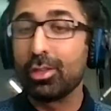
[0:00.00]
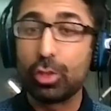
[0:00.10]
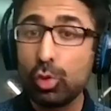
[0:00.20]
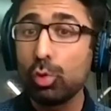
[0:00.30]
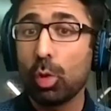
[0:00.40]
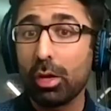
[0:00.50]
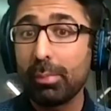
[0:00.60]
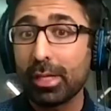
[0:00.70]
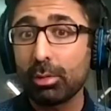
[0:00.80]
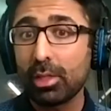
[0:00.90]
Do you want to
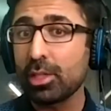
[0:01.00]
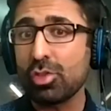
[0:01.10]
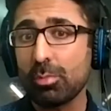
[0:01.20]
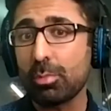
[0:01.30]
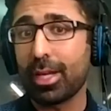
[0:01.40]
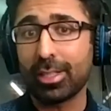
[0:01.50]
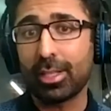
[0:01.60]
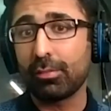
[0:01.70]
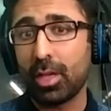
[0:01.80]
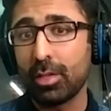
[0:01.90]
be in a relationship with that
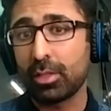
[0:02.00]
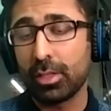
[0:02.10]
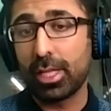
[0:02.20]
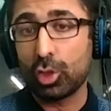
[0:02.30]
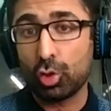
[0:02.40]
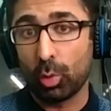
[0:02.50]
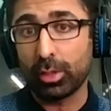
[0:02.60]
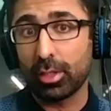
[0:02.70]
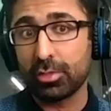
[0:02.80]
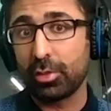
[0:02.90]
kind of guy who's going to take
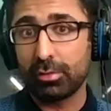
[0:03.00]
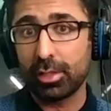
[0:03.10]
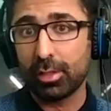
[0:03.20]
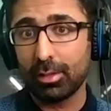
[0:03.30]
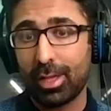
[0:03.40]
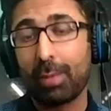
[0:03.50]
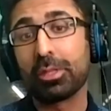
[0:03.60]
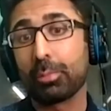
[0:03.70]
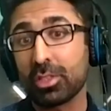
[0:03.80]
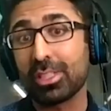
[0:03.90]
shortcuts for everything? I
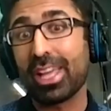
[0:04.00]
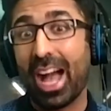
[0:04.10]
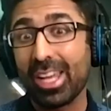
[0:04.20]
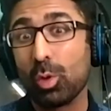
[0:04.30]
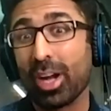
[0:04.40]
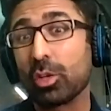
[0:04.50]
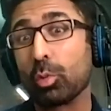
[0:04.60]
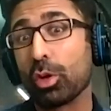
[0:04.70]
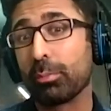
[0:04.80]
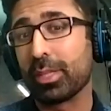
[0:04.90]
mean, personally, I know I
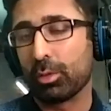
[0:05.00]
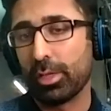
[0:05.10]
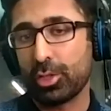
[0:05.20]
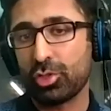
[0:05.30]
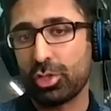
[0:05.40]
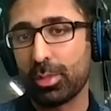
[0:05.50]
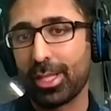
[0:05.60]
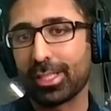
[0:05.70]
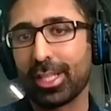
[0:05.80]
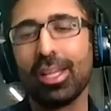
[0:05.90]
don't want to be in a relationship with that guy.